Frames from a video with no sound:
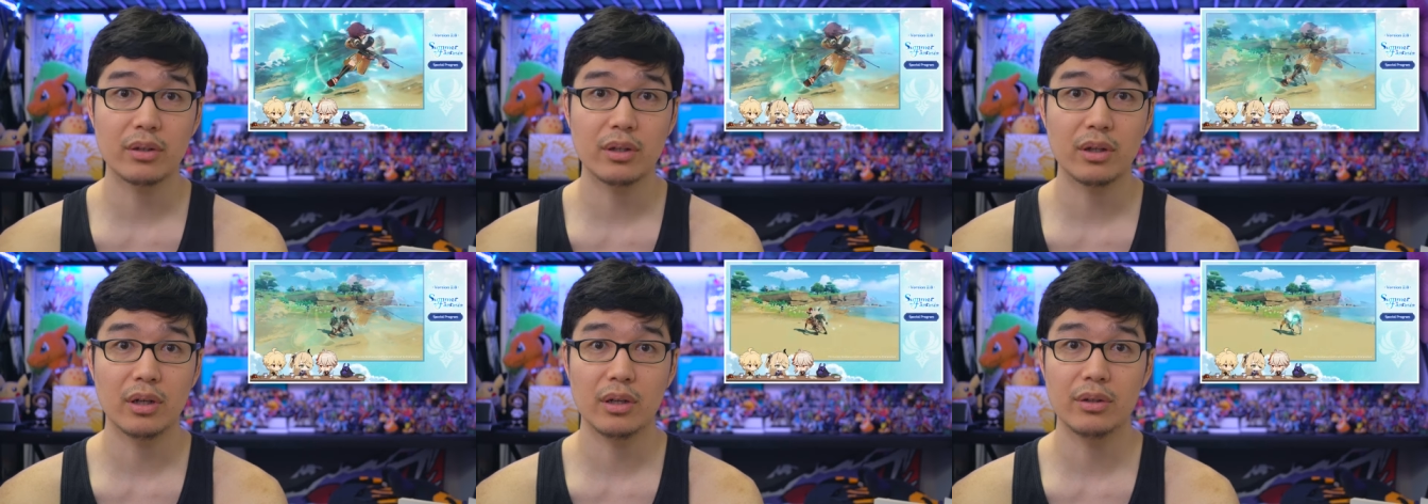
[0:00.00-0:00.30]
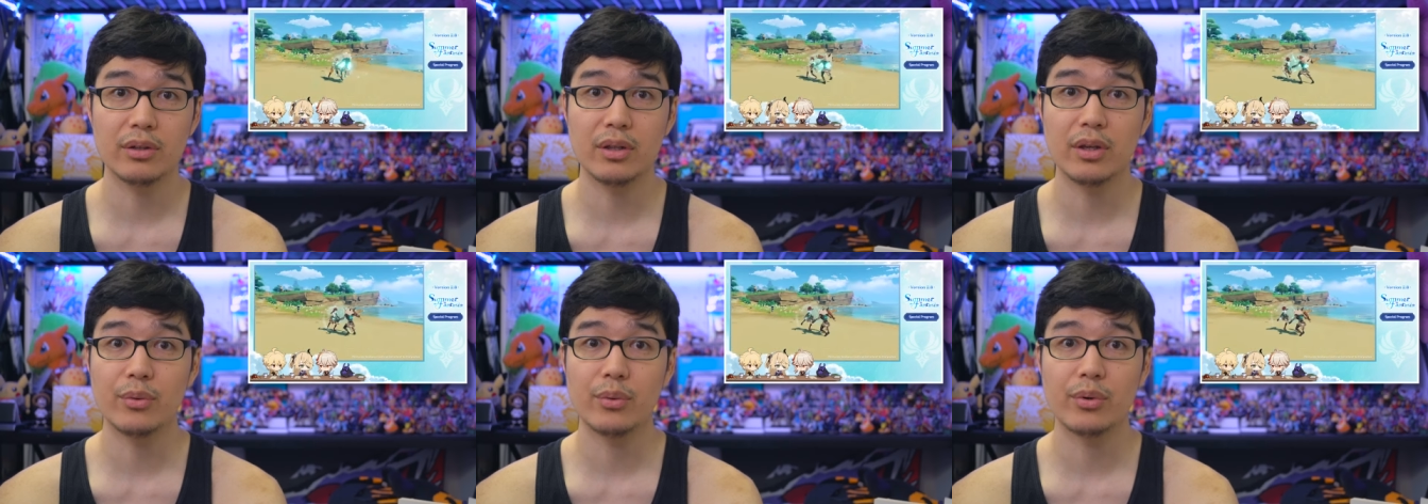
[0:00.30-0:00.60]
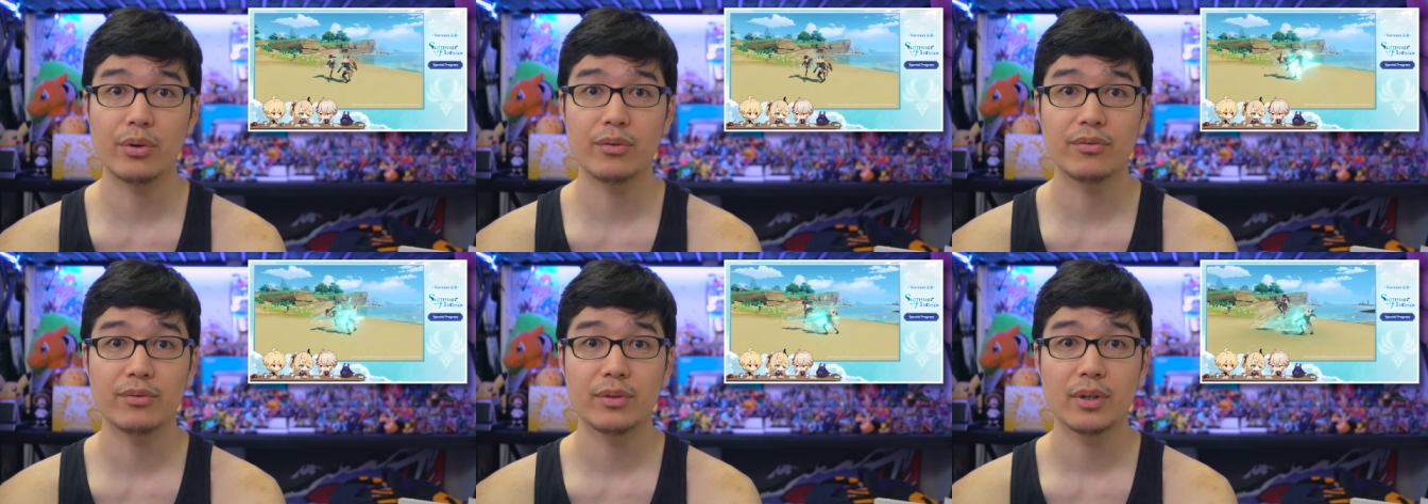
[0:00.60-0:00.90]
uh, they
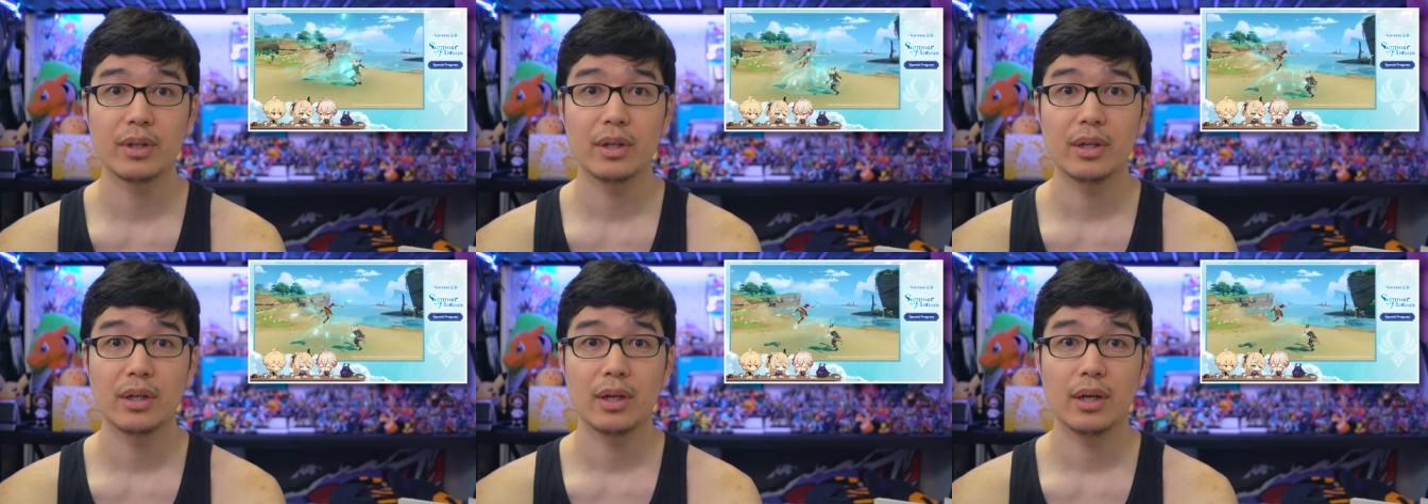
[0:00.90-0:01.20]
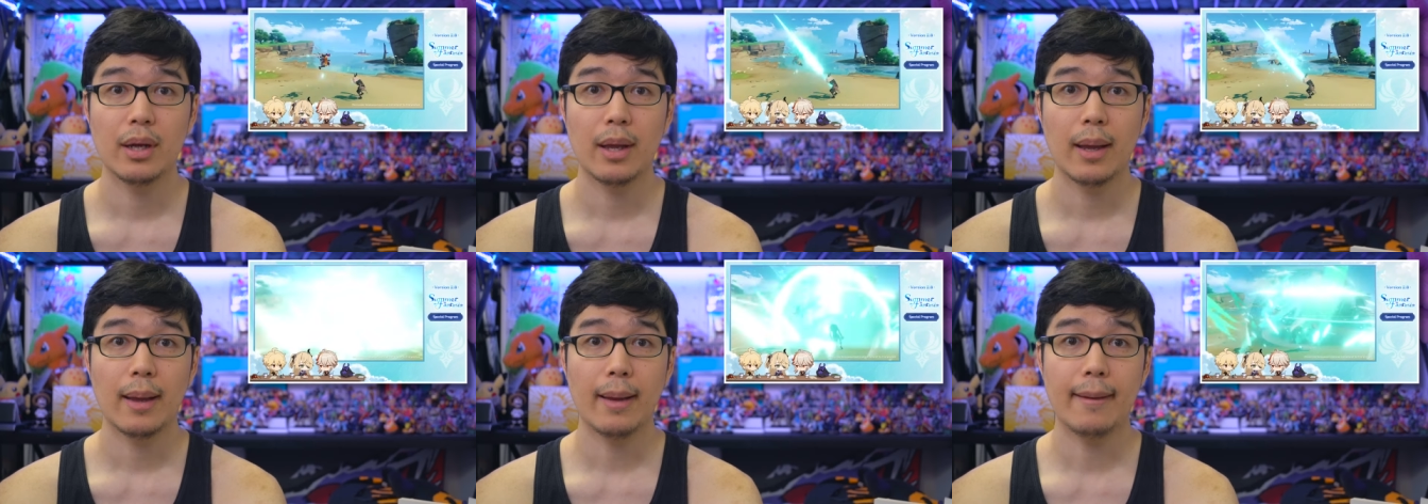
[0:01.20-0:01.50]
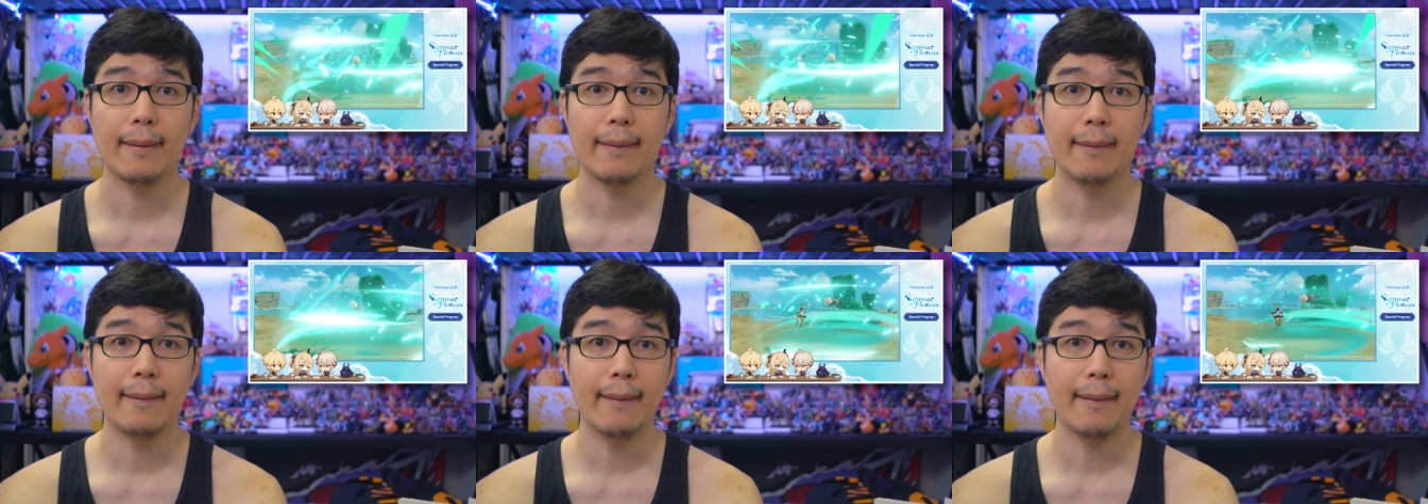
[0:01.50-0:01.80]
would
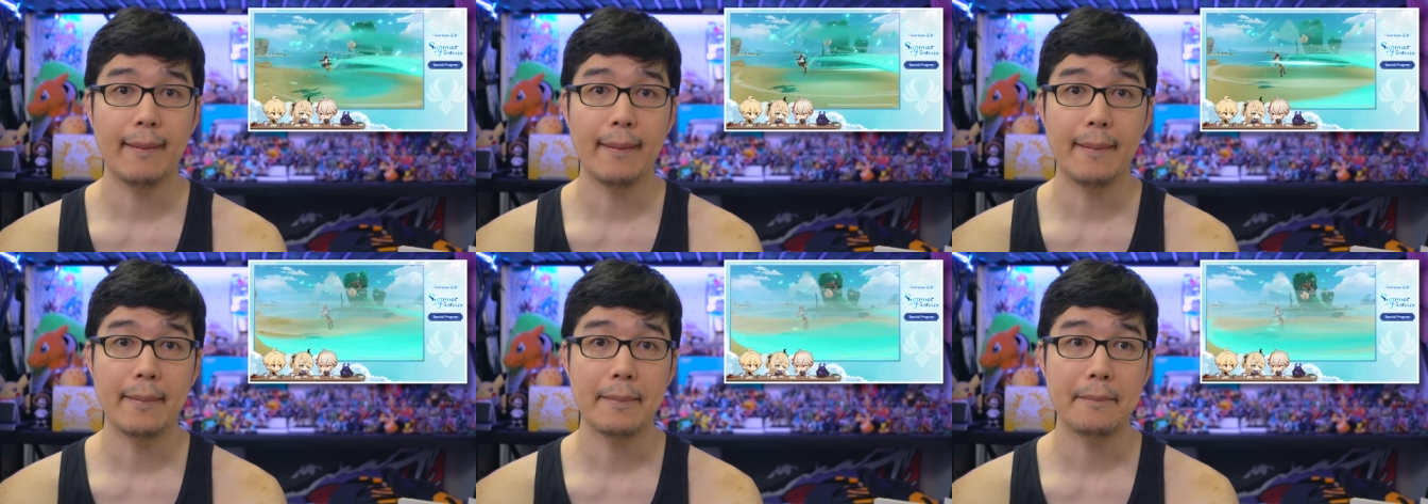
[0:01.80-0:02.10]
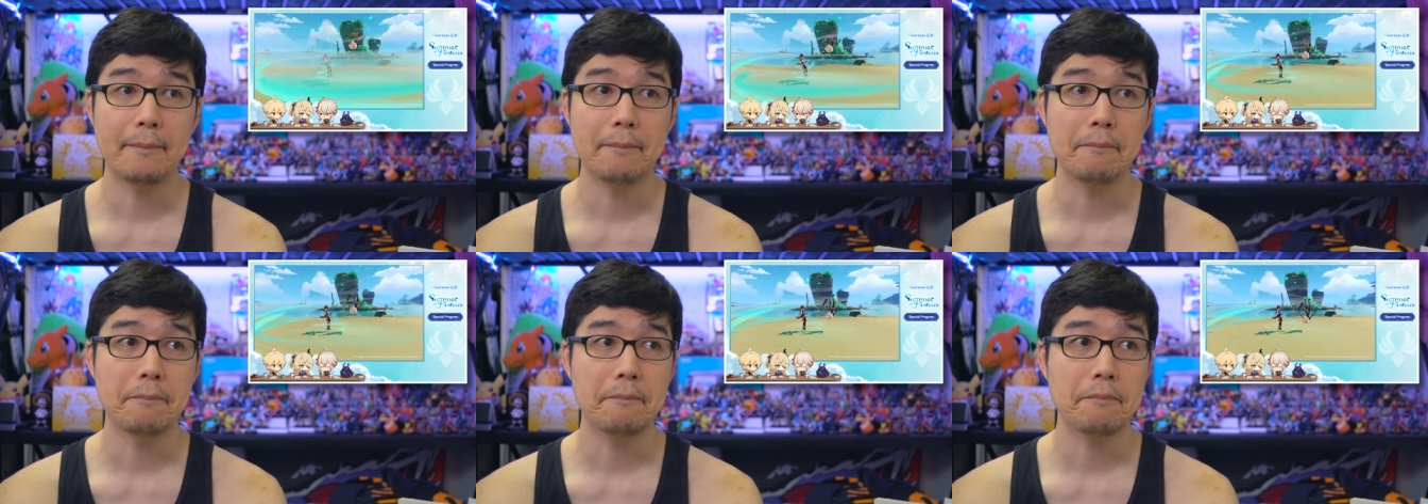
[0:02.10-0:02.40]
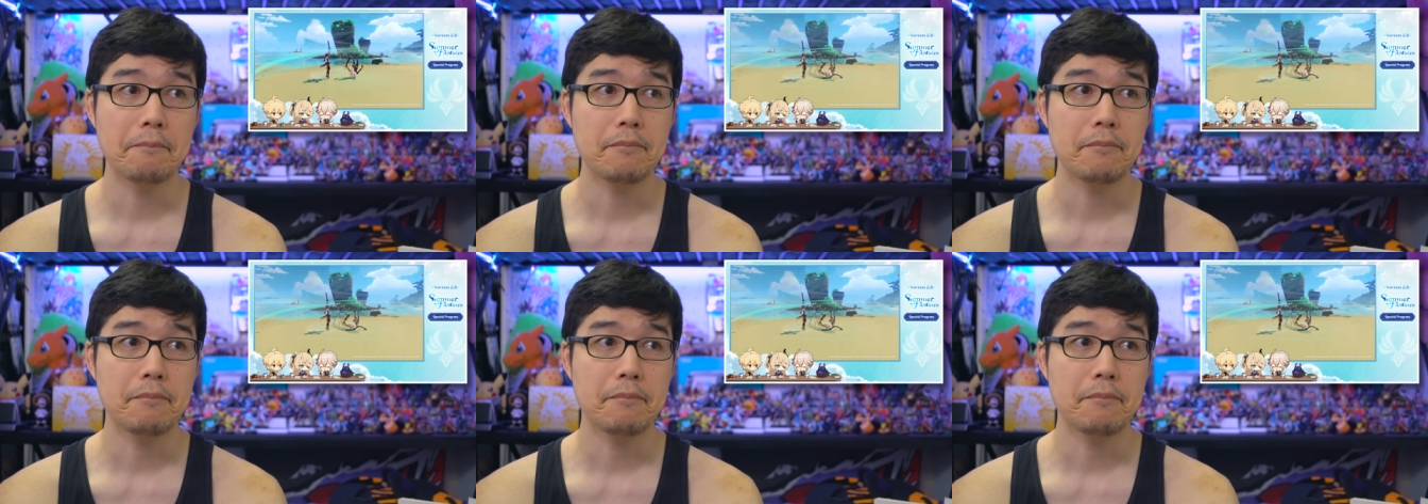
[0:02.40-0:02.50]
have, um,